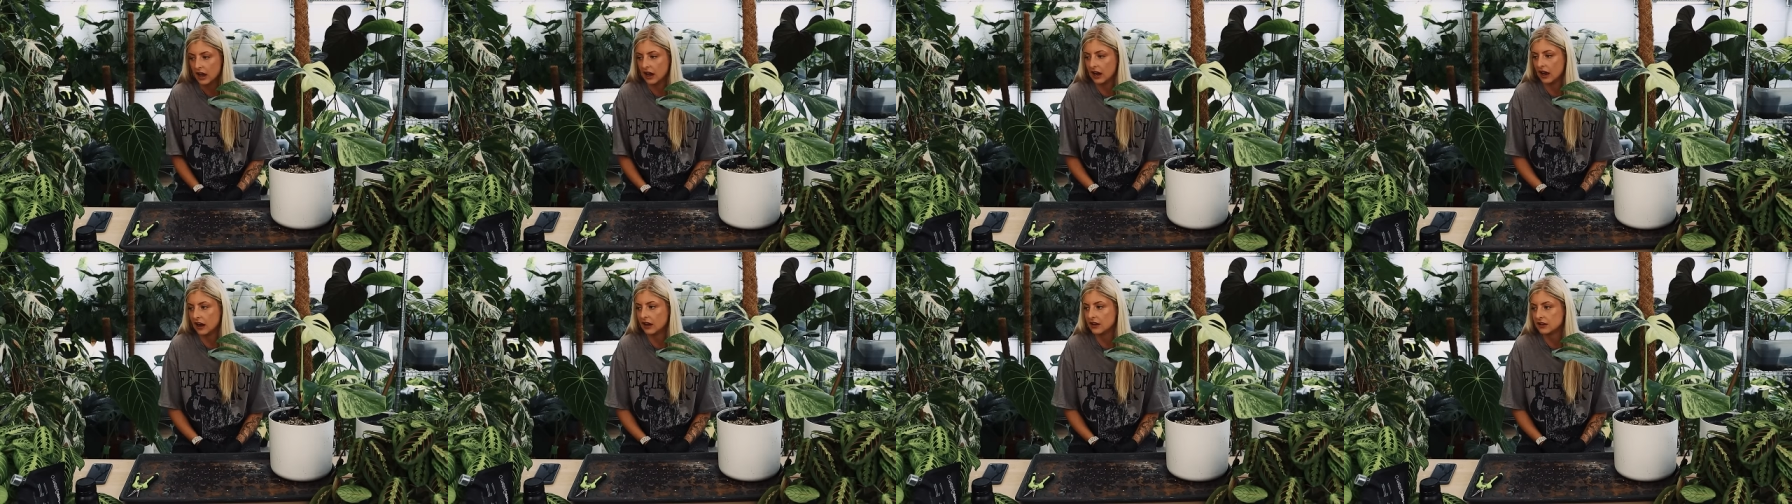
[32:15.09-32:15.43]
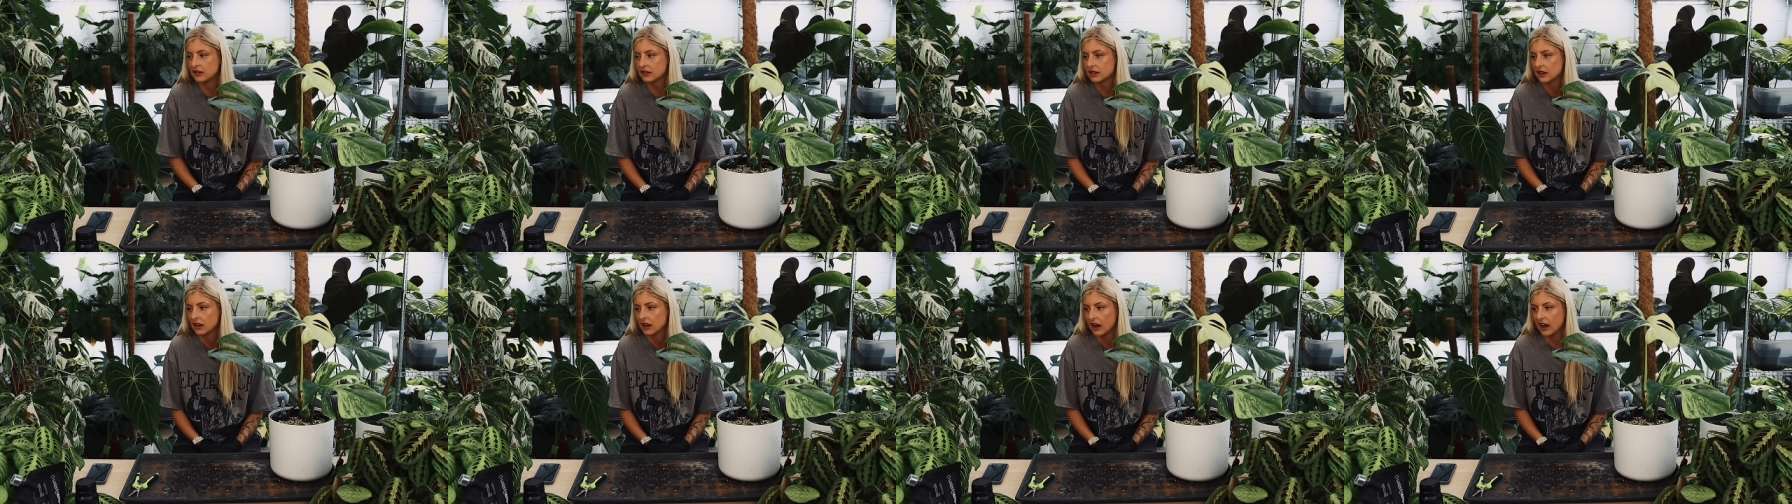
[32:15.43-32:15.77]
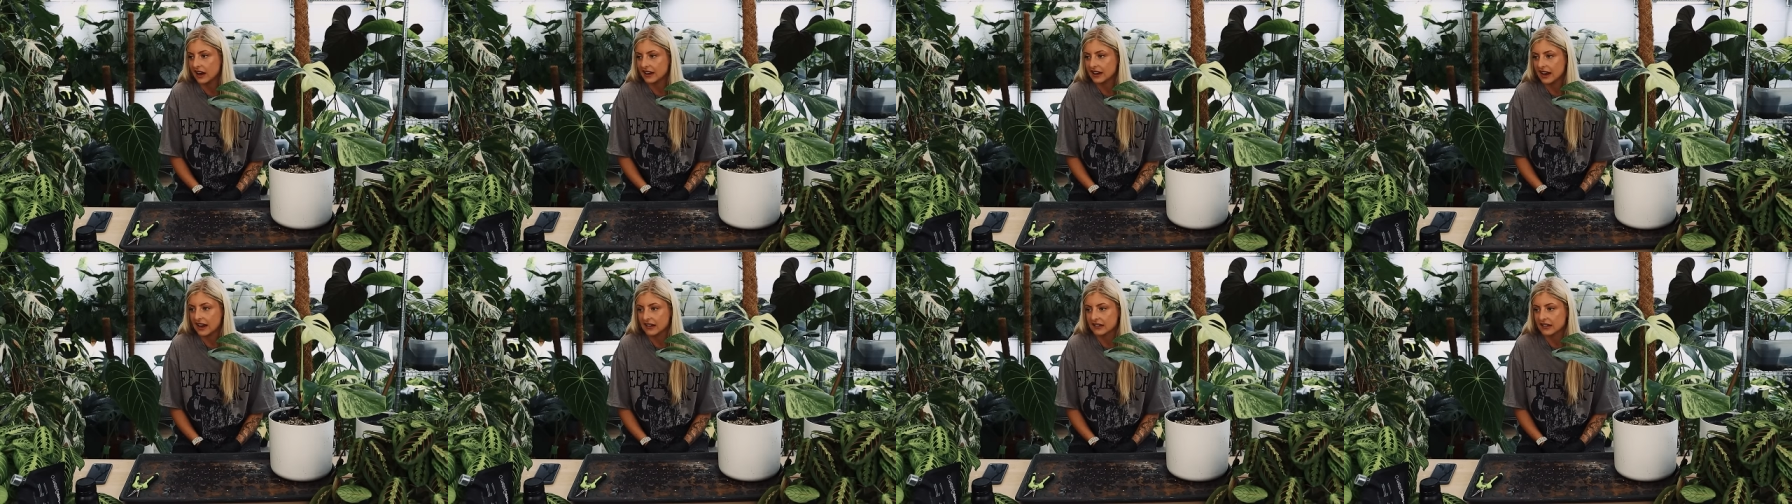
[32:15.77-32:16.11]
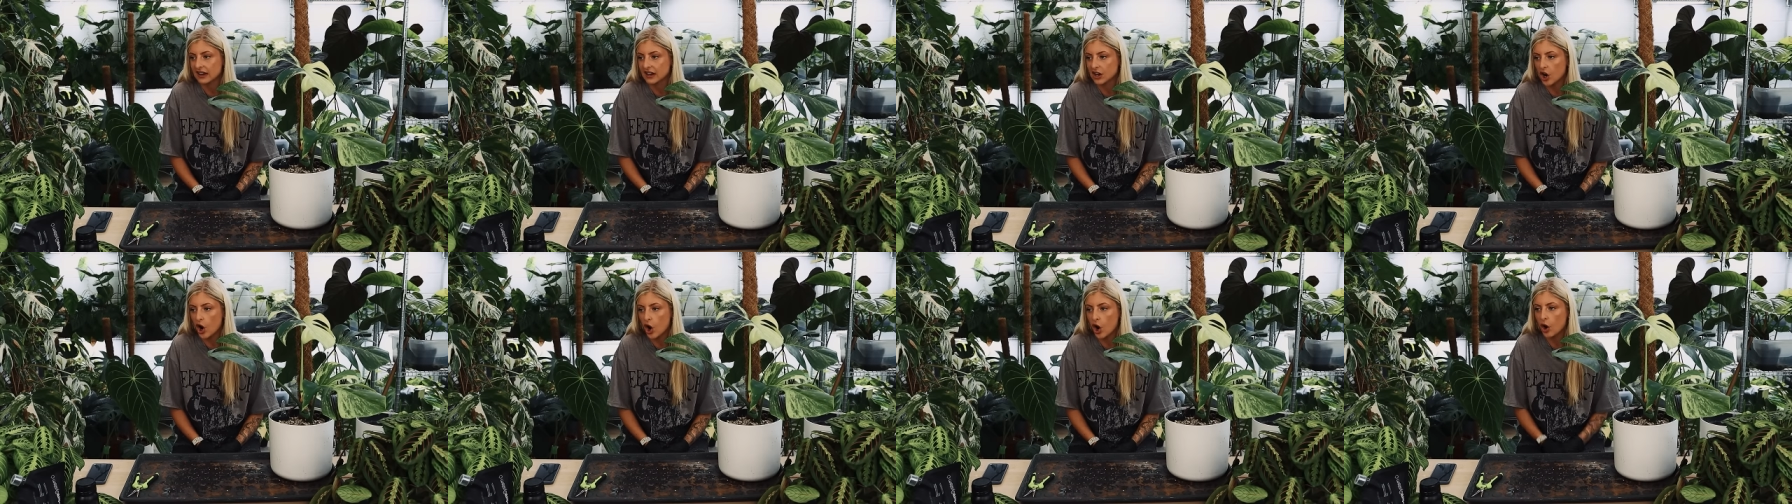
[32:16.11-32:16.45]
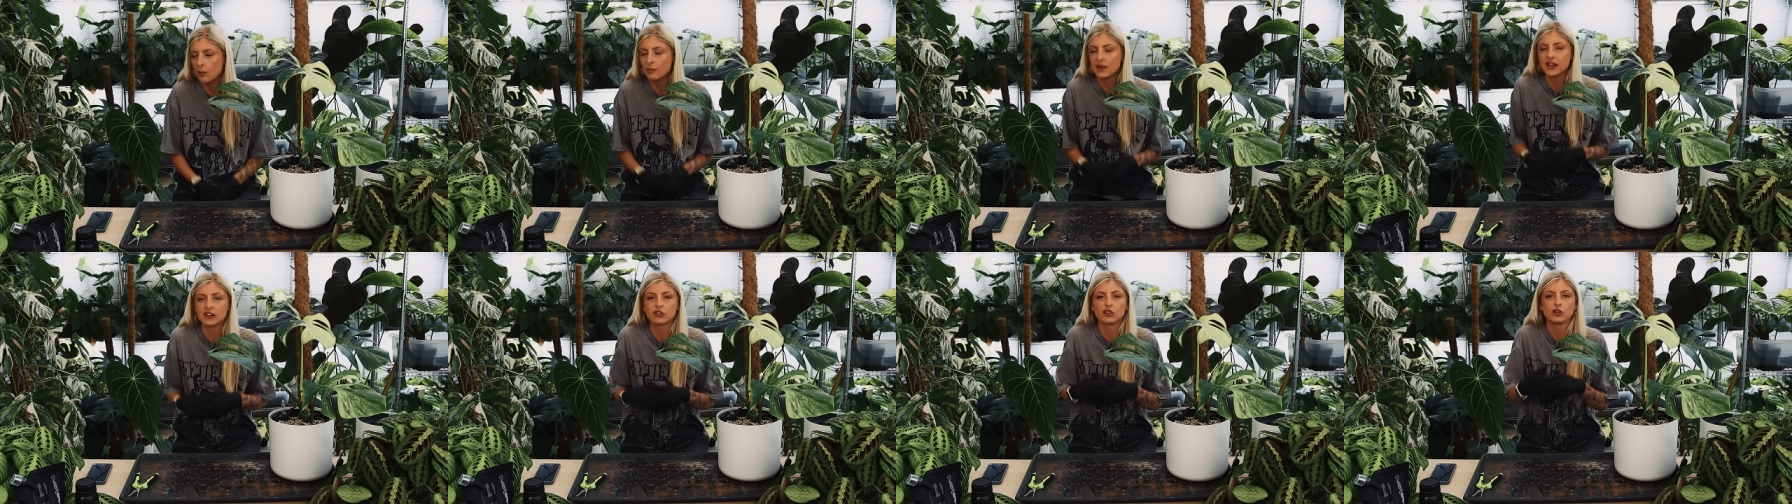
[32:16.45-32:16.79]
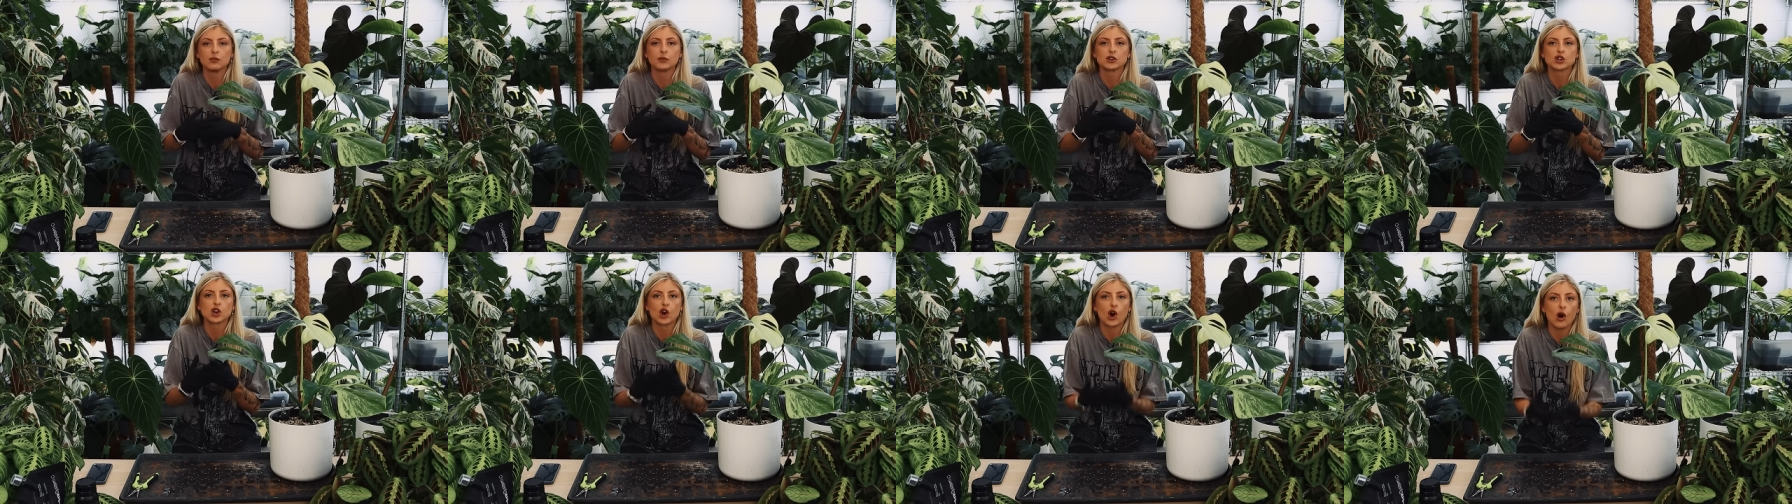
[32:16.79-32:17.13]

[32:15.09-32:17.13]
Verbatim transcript: And I guess I can't make too much